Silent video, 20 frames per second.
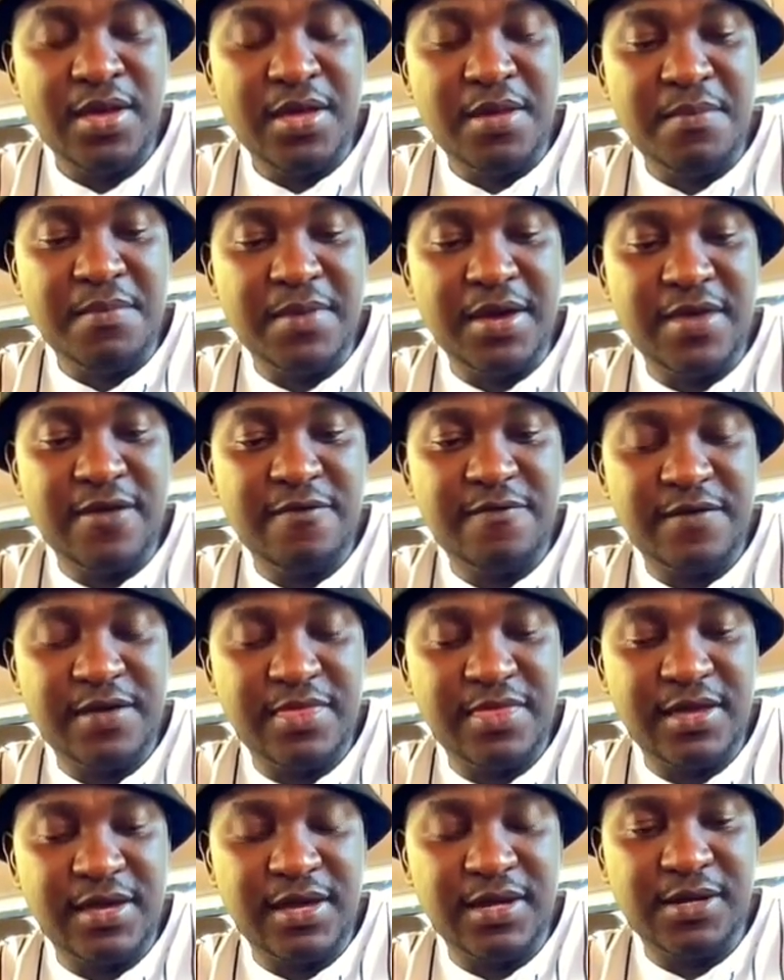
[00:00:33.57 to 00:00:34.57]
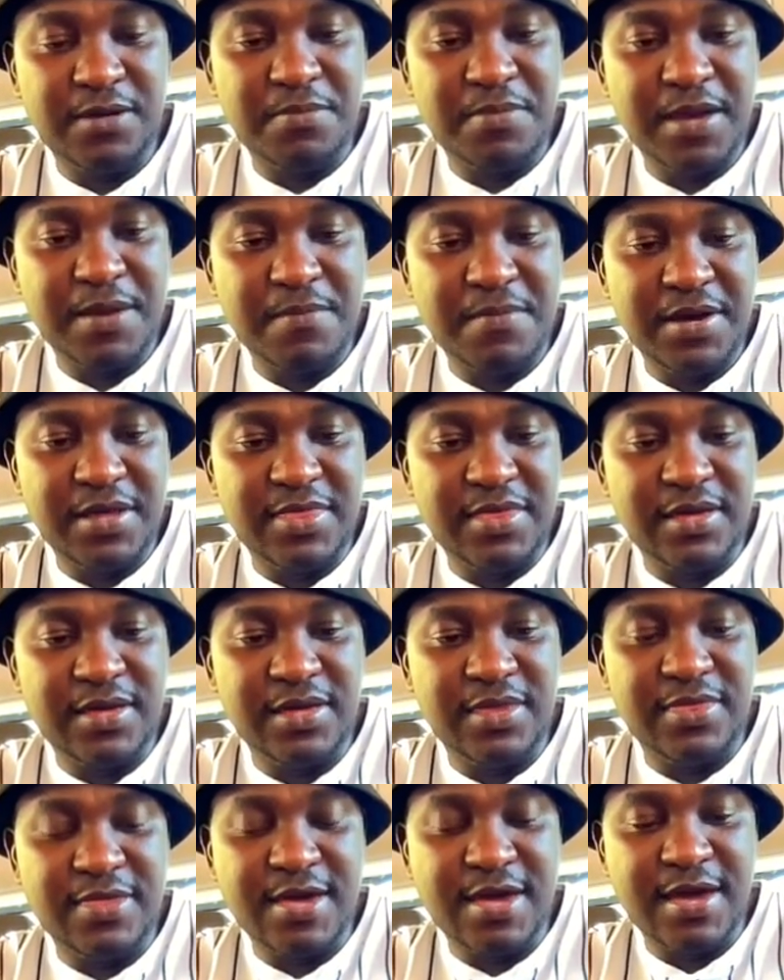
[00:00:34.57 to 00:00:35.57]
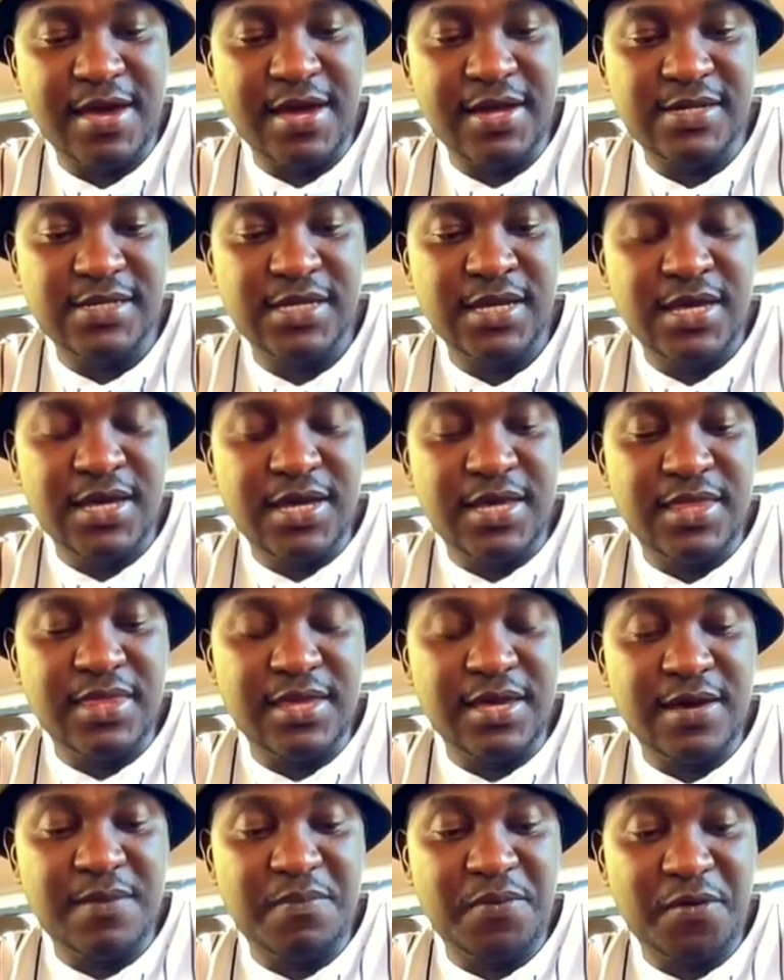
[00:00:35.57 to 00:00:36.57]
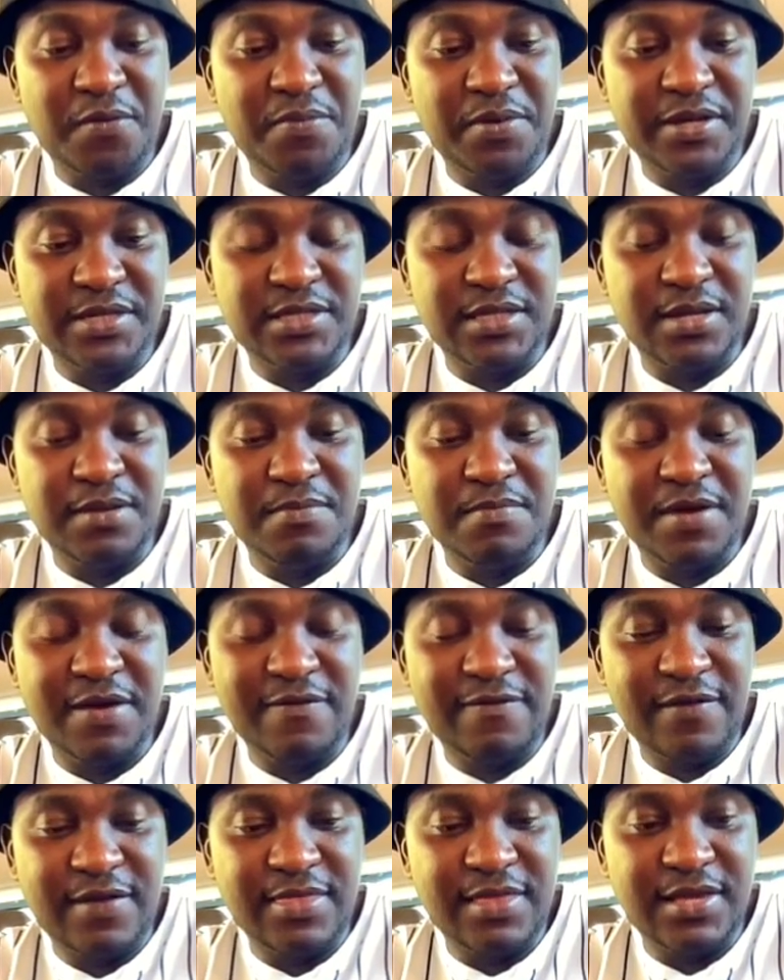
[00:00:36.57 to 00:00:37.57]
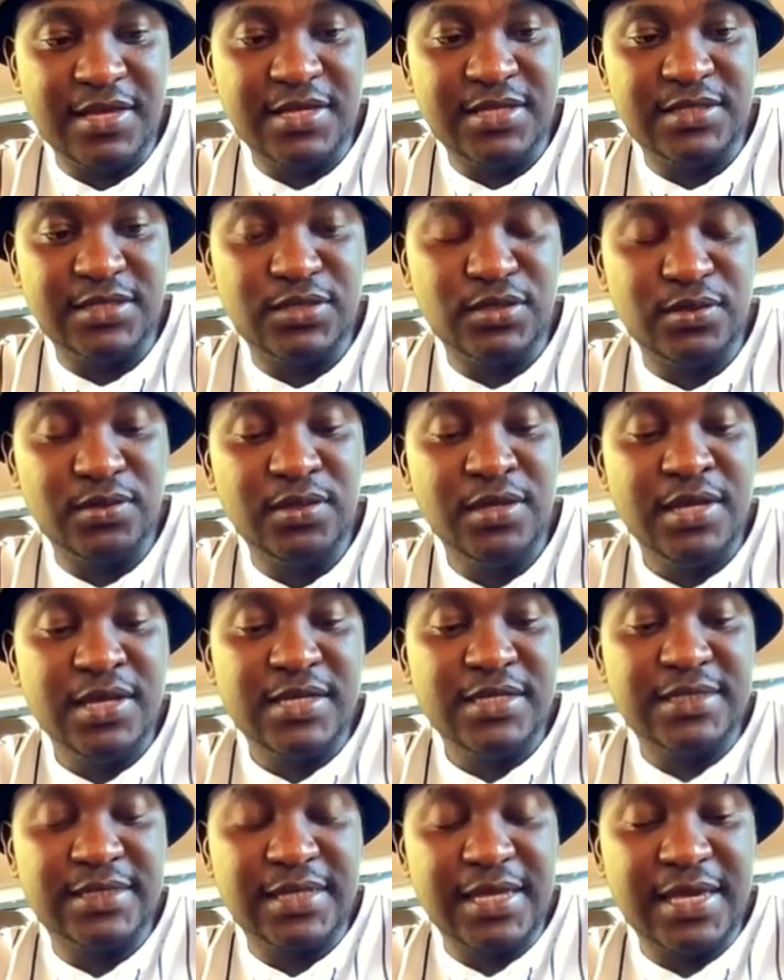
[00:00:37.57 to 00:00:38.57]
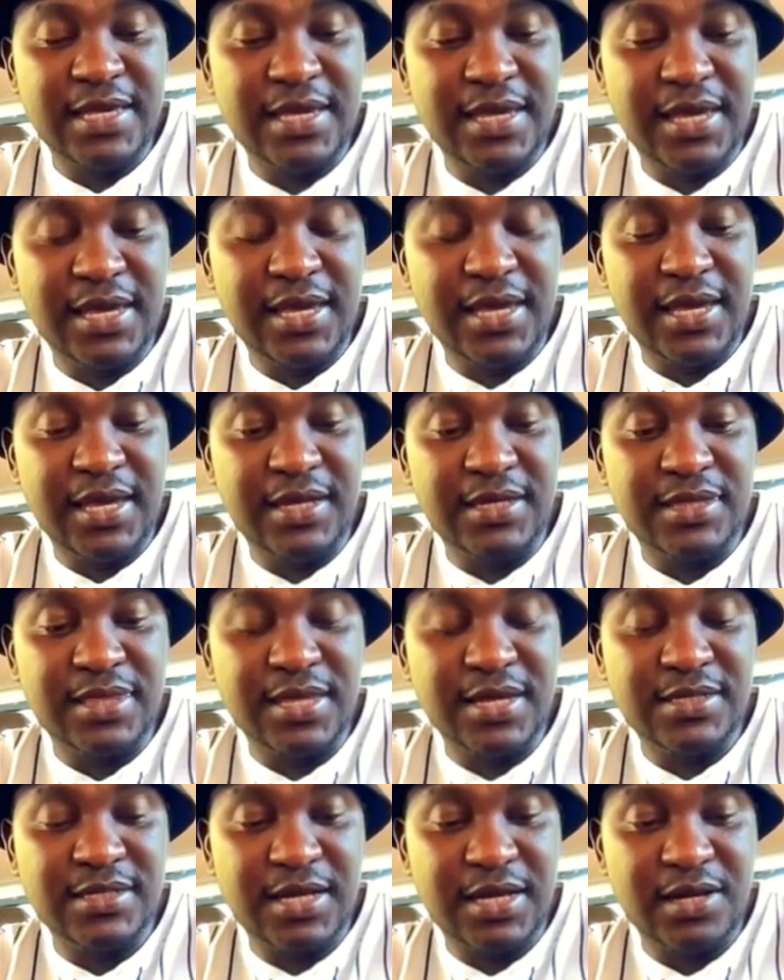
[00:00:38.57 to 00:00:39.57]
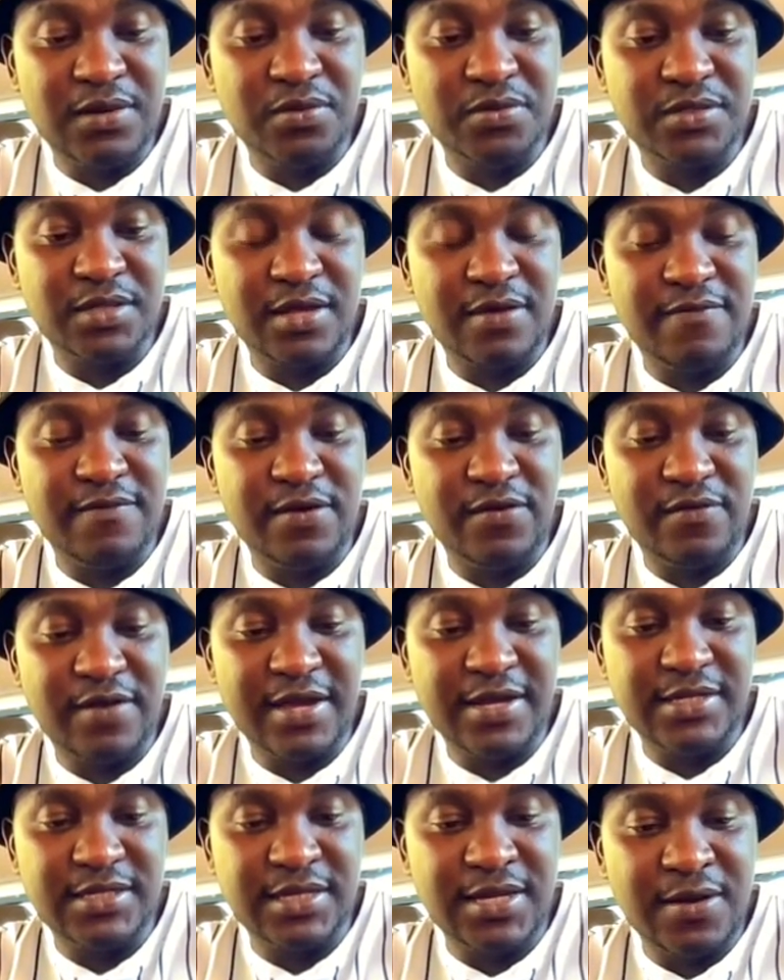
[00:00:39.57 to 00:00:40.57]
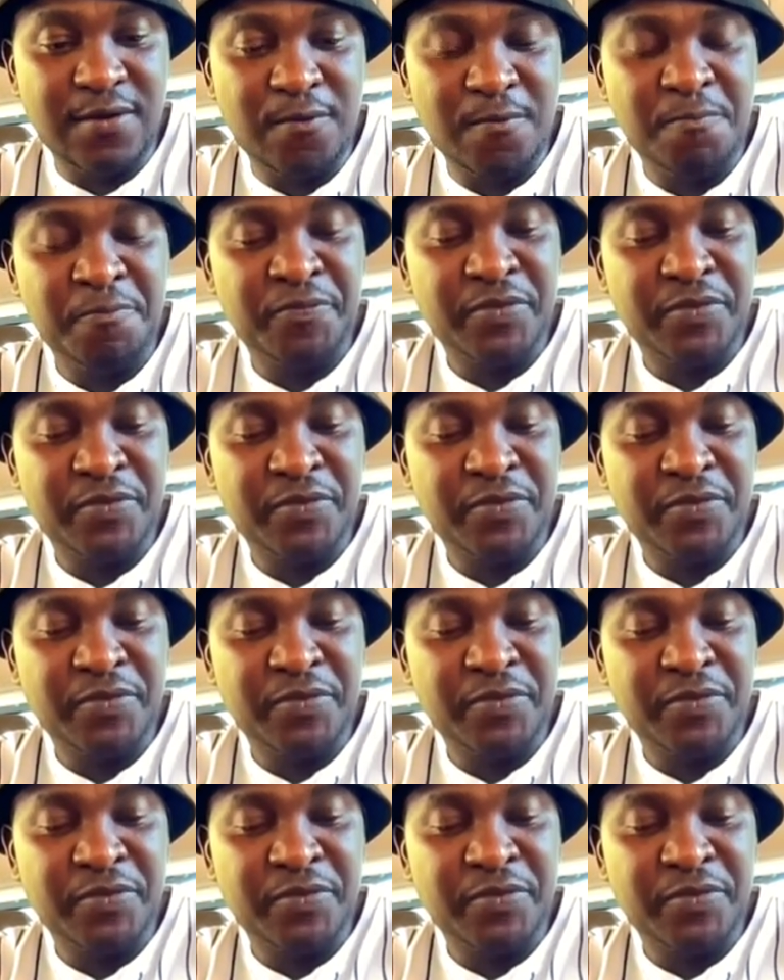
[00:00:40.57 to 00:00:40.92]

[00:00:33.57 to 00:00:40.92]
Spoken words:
My father and my mother, they had their property. My father is still staying at that house even right now.